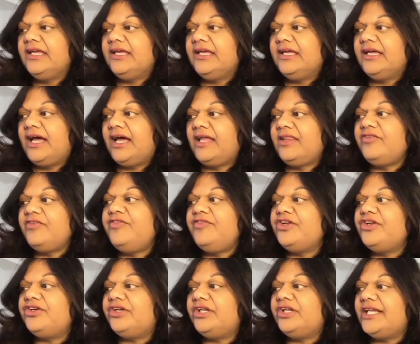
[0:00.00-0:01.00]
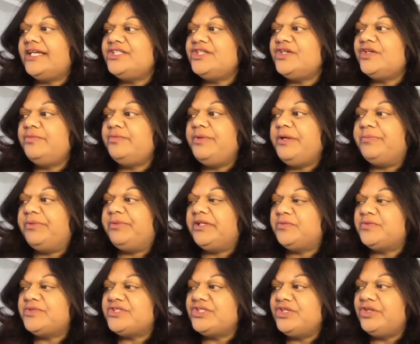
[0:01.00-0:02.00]
At the funeral, I told people
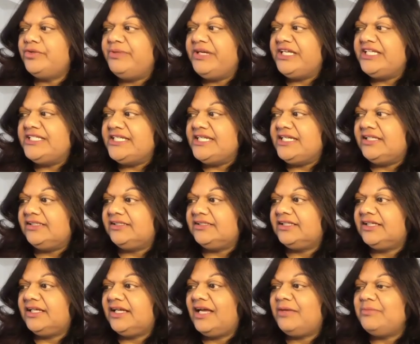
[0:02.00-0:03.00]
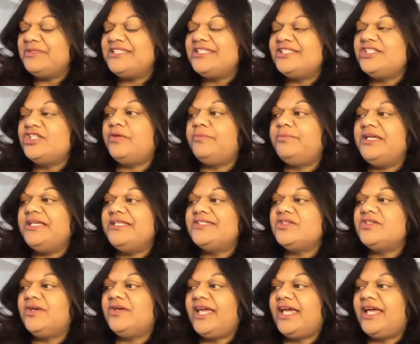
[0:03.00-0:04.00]
it was no big deal. I must stop being
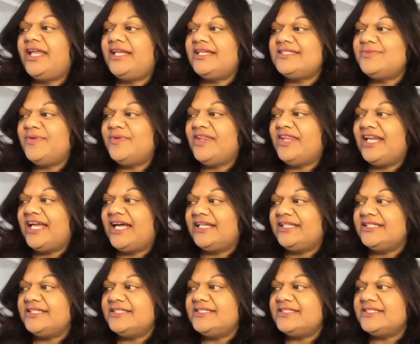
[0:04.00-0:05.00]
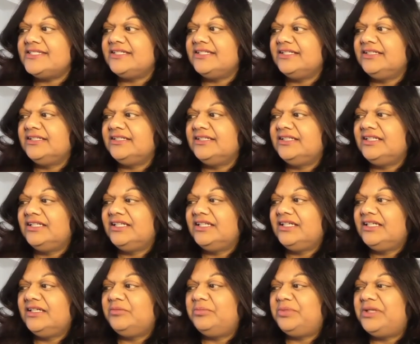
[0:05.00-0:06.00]
so careless with ladders.
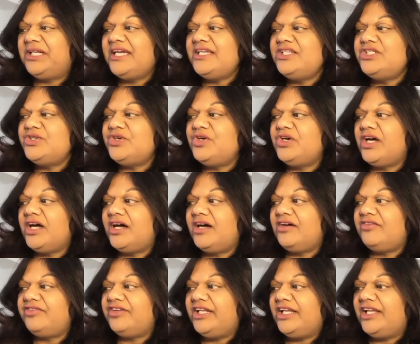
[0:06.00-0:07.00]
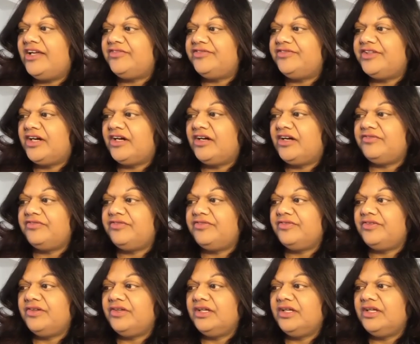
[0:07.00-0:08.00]
But I talk half and left half.
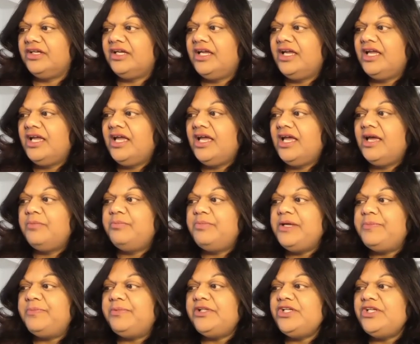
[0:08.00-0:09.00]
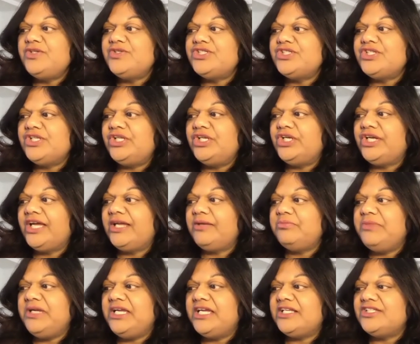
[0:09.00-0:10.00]
People used to look at
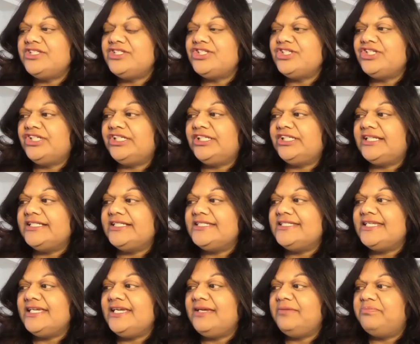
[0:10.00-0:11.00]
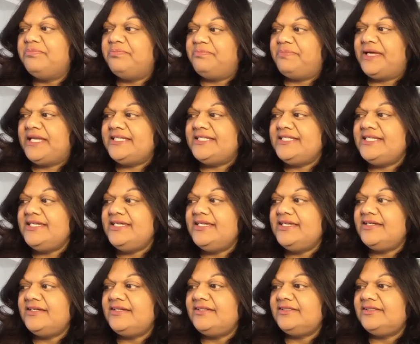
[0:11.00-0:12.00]
me and Sunil and say, Betty
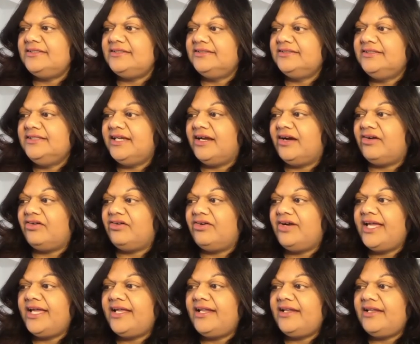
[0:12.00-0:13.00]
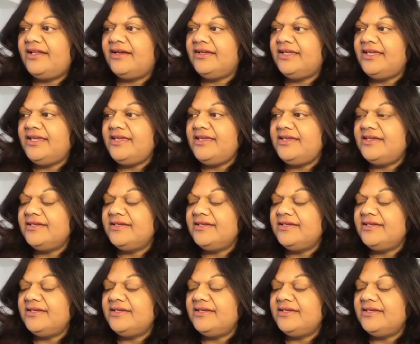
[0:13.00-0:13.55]
Gill, you're real lucky.